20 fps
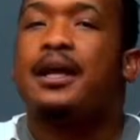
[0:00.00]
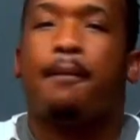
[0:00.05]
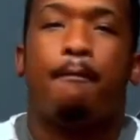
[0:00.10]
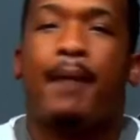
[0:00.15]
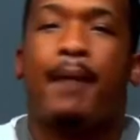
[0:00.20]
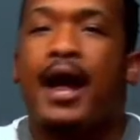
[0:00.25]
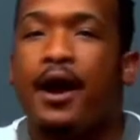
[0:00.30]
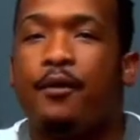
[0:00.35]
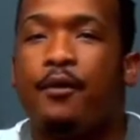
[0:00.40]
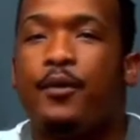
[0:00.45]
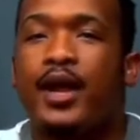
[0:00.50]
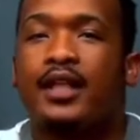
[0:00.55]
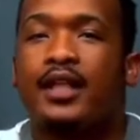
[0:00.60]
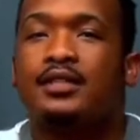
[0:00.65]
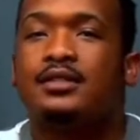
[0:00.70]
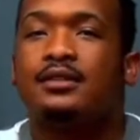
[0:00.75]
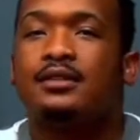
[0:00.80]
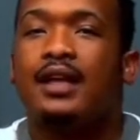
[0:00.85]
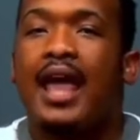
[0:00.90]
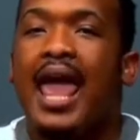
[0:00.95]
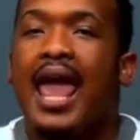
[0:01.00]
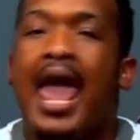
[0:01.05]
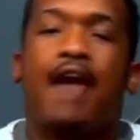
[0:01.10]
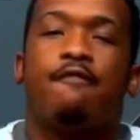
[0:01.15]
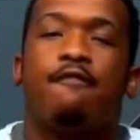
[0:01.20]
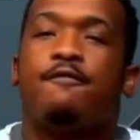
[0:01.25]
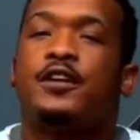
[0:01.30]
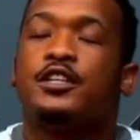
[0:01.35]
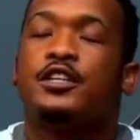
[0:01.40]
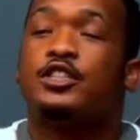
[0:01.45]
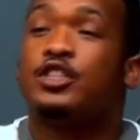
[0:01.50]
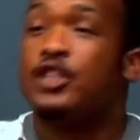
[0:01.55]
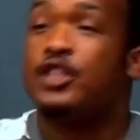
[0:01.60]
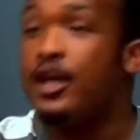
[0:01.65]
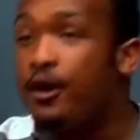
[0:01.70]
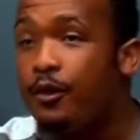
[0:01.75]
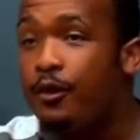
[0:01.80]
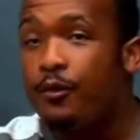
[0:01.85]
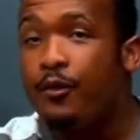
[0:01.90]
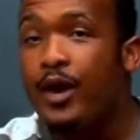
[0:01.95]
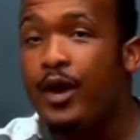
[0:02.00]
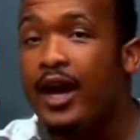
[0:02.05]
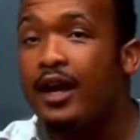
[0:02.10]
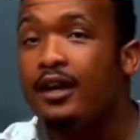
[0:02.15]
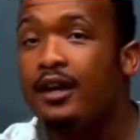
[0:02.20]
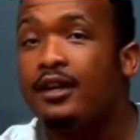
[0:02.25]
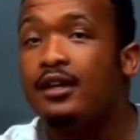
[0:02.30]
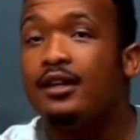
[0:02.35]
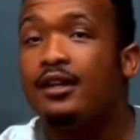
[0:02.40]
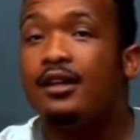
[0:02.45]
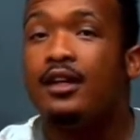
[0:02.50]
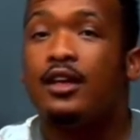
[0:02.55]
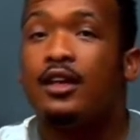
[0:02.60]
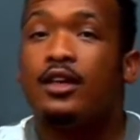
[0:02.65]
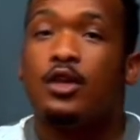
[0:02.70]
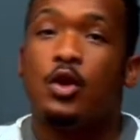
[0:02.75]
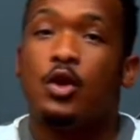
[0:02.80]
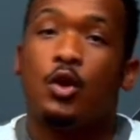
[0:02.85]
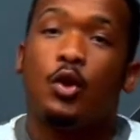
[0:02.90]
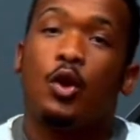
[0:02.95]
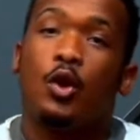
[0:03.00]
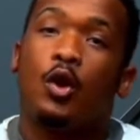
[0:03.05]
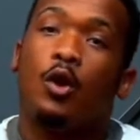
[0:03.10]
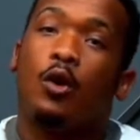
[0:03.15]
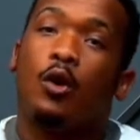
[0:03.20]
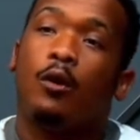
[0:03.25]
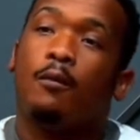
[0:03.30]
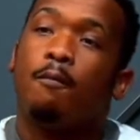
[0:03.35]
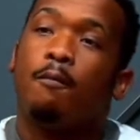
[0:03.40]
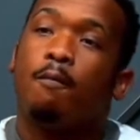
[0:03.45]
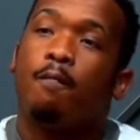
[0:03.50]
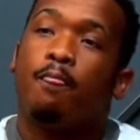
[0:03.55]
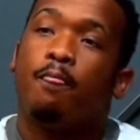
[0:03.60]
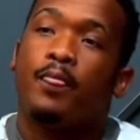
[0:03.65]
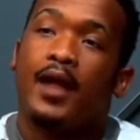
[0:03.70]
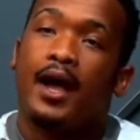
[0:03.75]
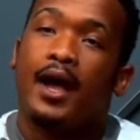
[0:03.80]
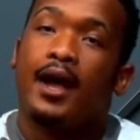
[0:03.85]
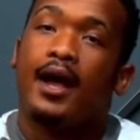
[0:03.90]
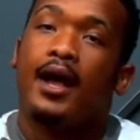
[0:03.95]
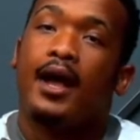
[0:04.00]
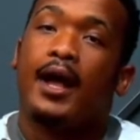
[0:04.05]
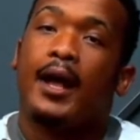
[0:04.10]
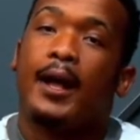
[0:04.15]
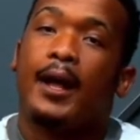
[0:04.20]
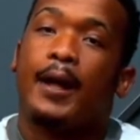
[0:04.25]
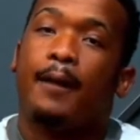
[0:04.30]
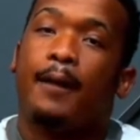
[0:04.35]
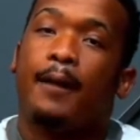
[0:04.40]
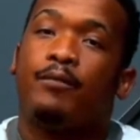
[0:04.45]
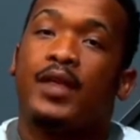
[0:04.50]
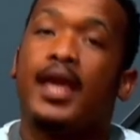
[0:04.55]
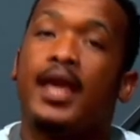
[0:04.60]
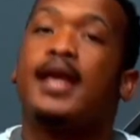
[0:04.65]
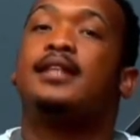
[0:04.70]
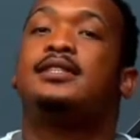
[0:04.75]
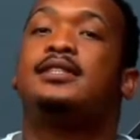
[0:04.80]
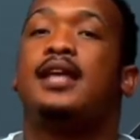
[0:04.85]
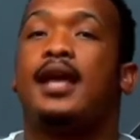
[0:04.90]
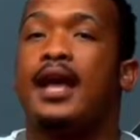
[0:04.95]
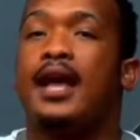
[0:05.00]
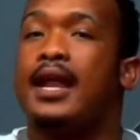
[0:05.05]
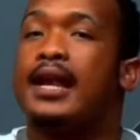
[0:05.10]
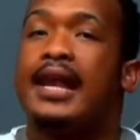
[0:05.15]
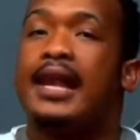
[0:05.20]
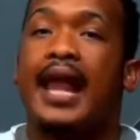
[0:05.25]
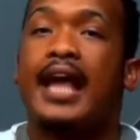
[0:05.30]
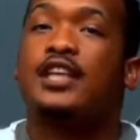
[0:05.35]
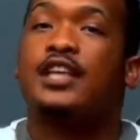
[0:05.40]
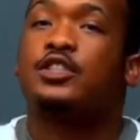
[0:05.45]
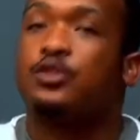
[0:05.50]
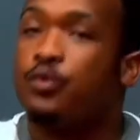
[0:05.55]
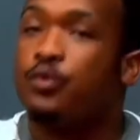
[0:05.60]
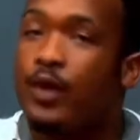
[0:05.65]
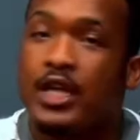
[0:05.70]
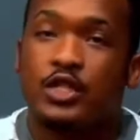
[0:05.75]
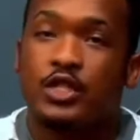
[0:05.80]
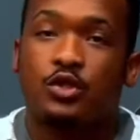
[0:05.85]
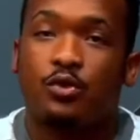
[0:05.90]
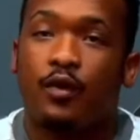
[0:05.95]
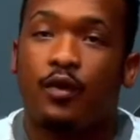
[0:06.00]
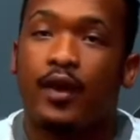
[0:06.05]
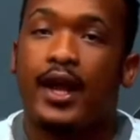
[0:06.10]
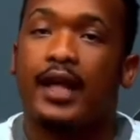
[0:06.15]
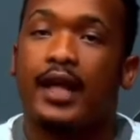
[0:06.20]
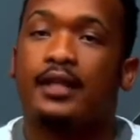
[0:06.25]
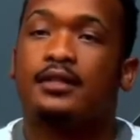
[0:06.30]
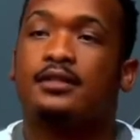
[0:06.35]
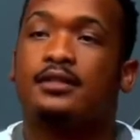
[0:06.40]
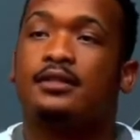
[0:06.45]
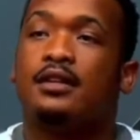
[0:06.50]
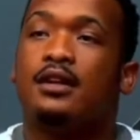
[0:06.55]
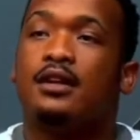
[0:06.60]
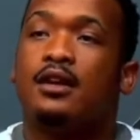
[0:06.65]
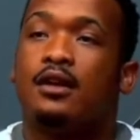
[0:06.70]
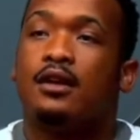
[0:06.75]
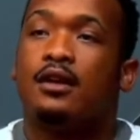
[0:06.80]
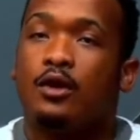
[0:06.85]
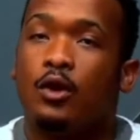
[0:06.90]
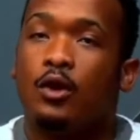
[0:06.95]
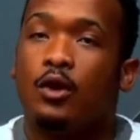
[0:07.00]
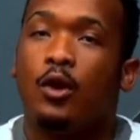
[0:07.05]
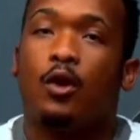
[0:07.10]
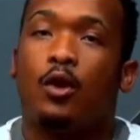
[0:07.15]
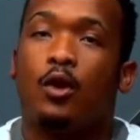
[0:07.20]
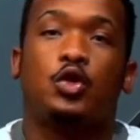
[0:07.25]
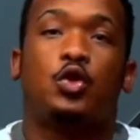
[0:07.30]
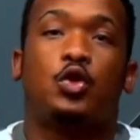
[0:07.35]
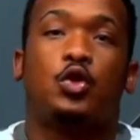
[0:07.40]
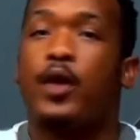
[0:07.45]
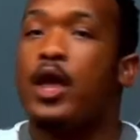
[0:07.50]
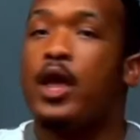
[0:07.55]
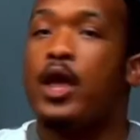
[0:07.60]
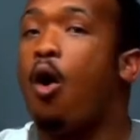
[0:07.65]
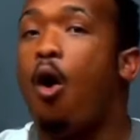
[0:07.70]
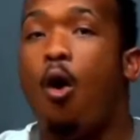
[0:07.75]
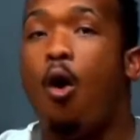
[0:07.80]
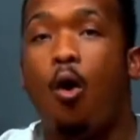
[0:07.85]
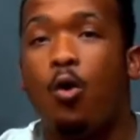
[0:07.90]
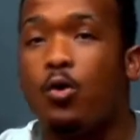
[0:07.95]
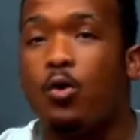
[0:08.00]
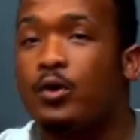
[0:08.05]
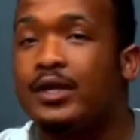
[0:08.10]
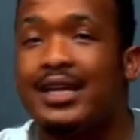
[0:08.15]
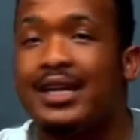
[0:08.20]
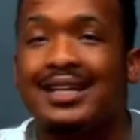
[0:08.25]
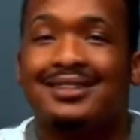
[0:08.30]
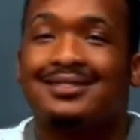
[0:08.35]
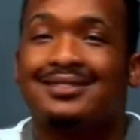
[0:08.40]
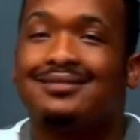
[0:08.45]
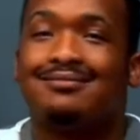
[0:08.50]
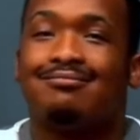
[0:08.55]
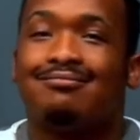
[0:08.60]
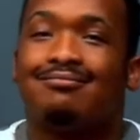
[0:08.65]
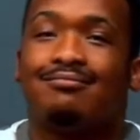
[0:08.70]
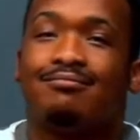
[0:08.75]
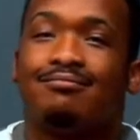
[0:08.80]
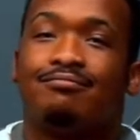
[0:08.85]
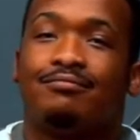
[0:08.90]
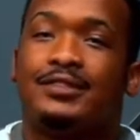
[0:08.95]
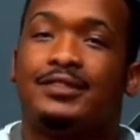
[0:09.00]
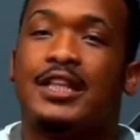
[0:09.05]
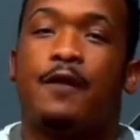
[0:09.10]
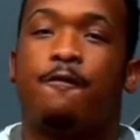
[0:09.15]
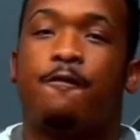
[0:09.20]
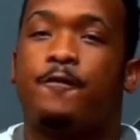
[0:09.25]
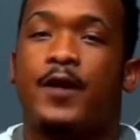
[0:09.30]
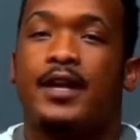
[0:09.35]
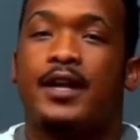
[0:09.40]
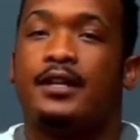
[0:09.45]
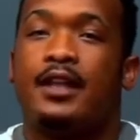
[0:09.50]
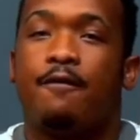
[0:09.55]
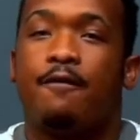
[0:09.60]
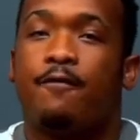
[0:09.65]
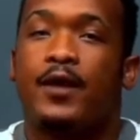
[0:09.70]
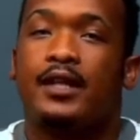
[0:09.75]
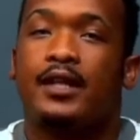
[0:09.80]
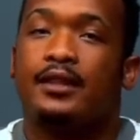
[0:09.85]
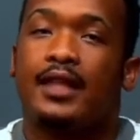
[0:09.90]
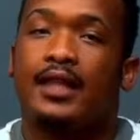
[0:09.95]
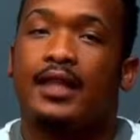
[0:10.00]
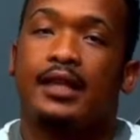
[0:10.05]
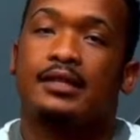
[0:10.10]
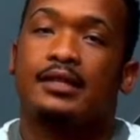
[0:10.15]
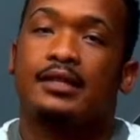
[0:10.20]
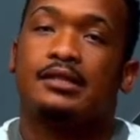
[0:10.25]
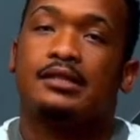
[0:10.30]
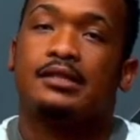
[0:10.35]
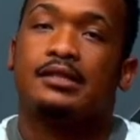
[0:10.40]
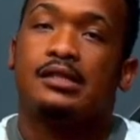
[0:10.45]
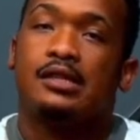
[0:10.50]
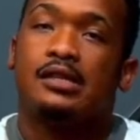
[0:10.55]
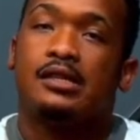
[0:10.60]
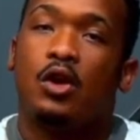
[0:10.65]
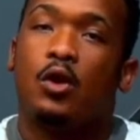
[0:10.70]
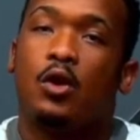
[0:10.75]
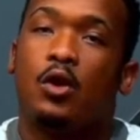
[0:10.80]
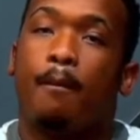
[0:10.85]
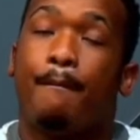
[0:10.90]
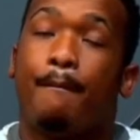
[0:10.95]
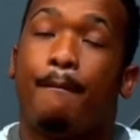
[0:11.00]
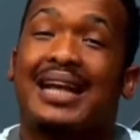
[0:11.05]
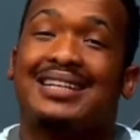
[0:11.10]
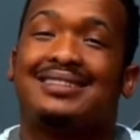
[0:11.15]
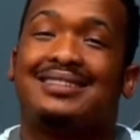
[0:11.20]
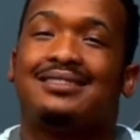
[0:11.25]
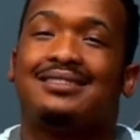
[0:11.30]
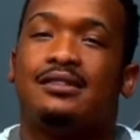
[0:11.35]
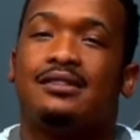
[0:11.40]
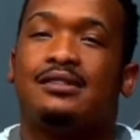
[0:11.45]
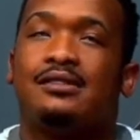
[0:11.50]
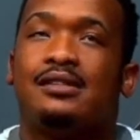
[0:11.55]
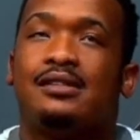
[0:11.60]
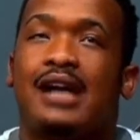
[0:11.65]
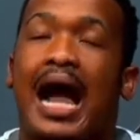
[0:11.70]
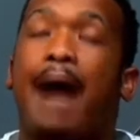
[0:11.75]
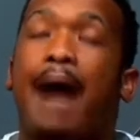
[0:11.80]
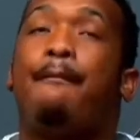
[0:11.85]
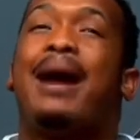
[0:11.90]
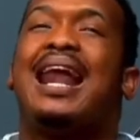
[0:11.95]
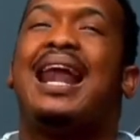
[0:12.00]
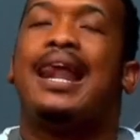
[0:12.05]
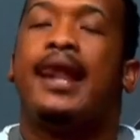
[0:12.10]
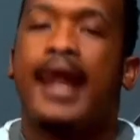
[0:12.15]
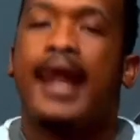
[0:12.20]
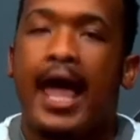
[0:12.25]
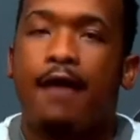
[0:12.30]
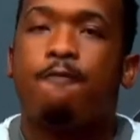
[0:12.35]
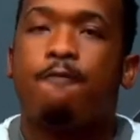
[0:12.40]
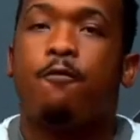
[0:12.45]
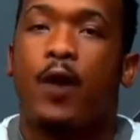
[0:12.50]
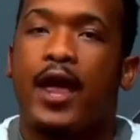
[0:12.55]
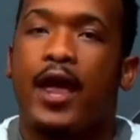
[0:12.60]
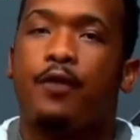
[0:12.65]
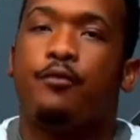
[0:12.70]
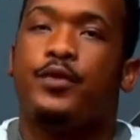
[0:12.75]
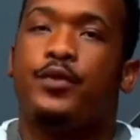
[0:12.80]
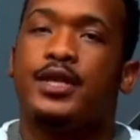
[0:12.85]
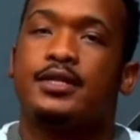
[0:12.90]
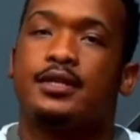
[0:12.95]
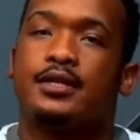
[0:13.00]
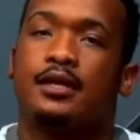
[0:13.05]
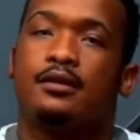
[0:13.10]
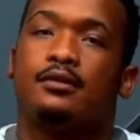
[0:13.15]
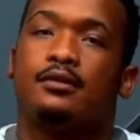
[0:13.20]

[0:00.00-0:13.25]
married, having children, you know, eating a nice restaurant, you know, doing all these different things, you know, but I'm alive for a reason.